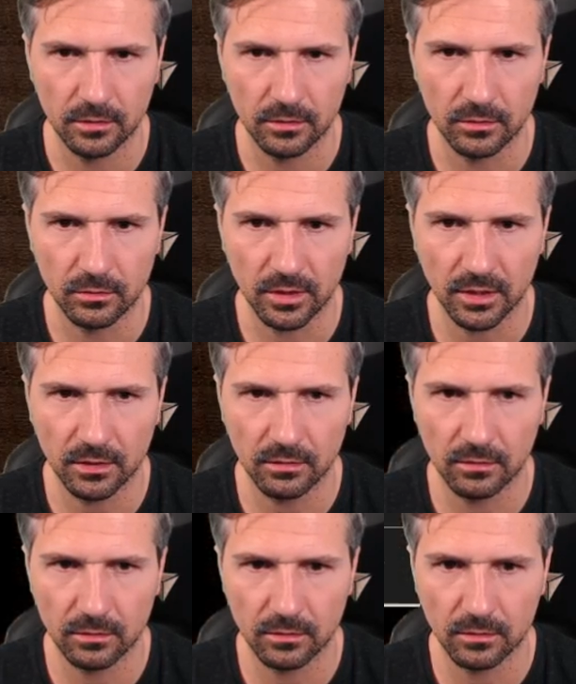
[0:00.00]
you
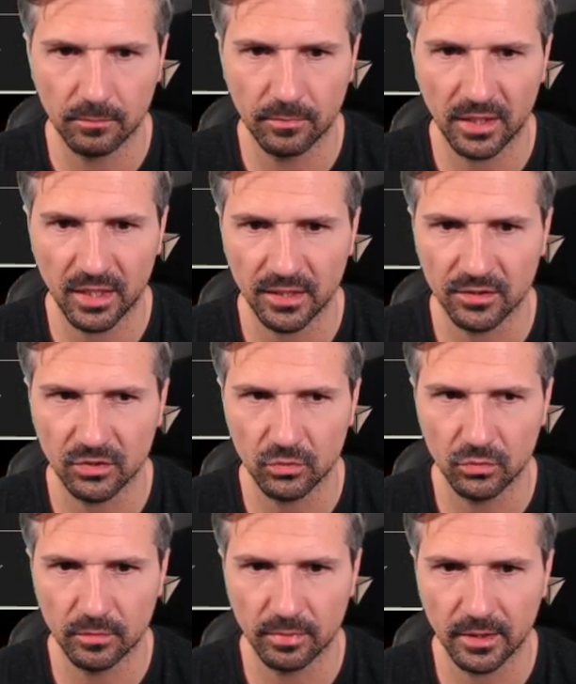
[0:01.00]
can play
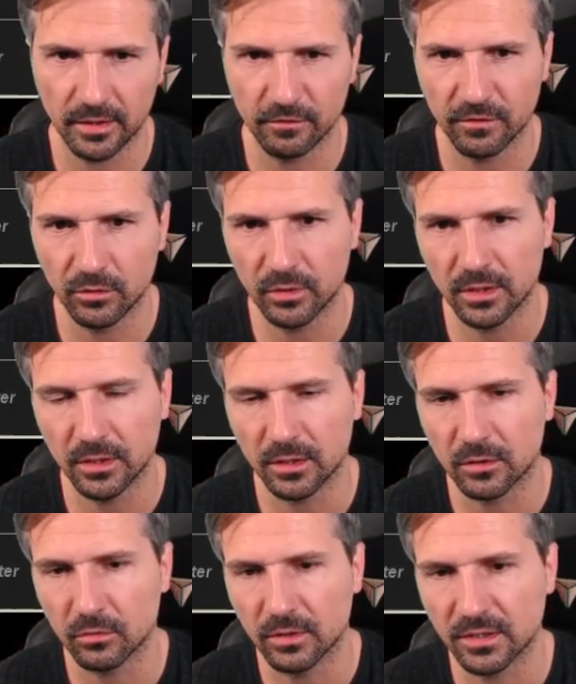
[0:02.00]
2 and play a very
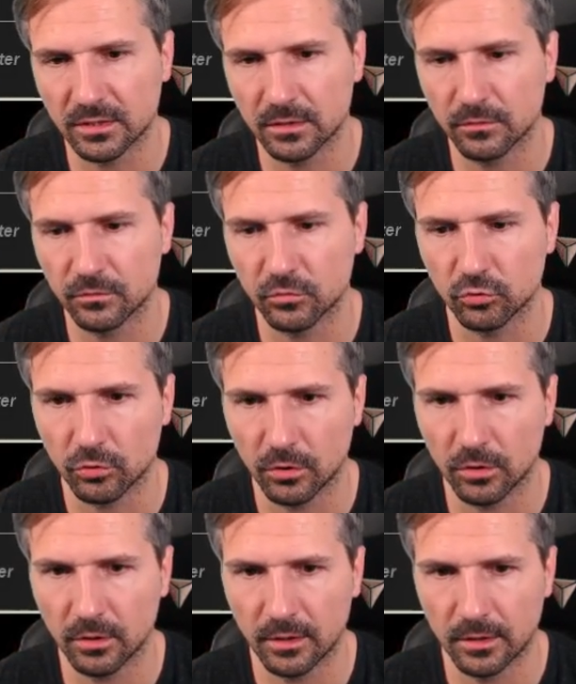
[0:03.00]
aggressive draw